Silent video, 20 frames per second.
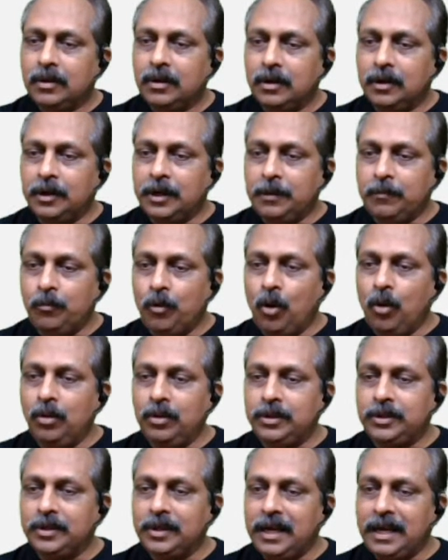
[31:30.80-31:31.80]

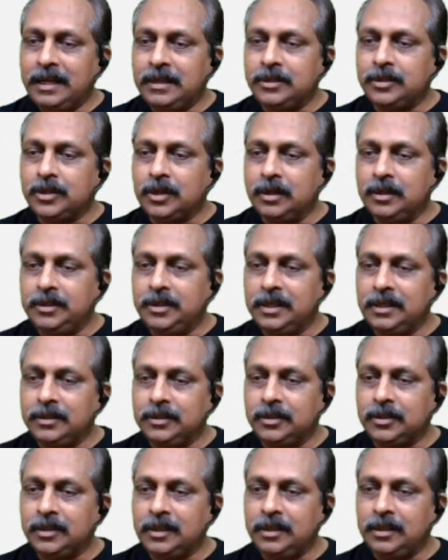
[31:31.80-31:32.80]
revolt,
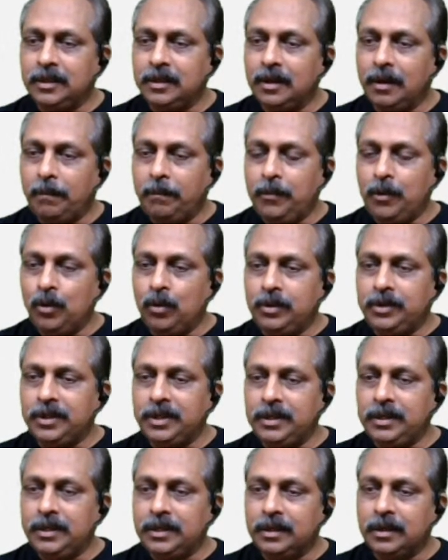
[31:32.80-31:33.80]
insurgency,
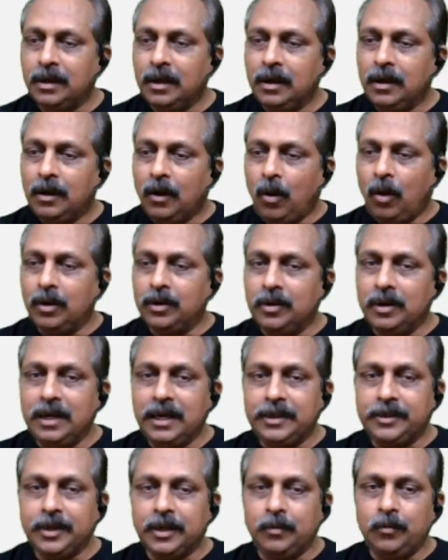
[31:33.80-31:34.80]
mutiny, all
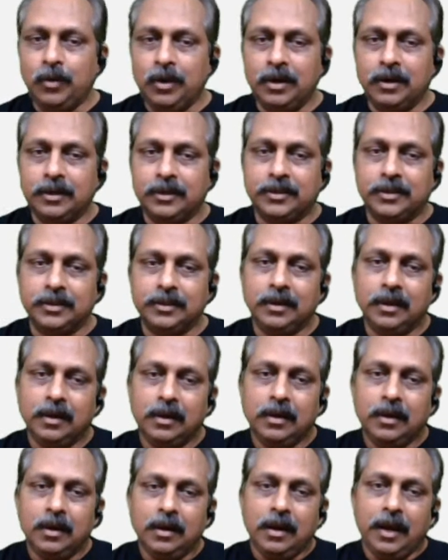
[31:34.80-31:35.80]
related words.
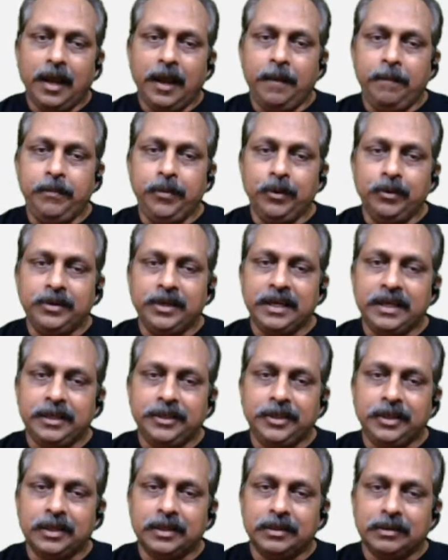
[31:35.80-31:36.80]

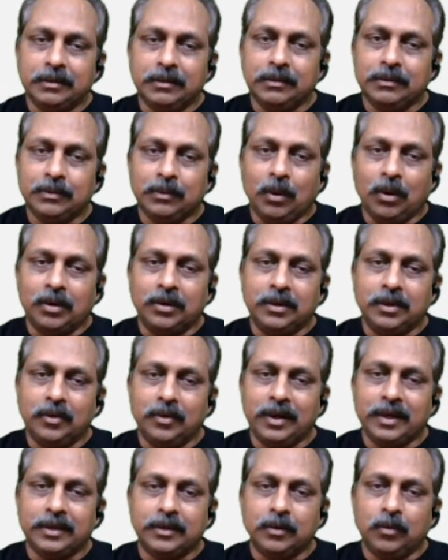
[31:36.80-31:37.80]
Imputation, not
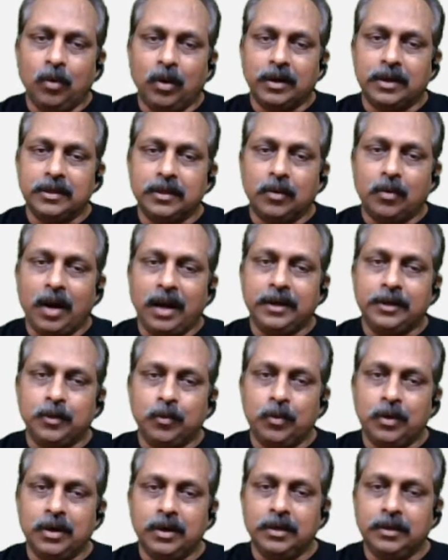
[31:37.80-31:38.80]
correct. What is the right
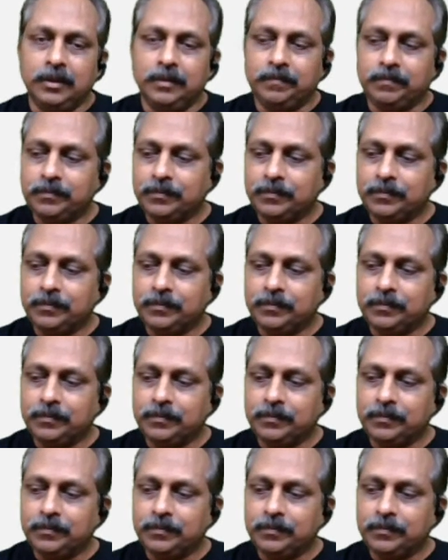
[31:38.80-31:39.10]
word?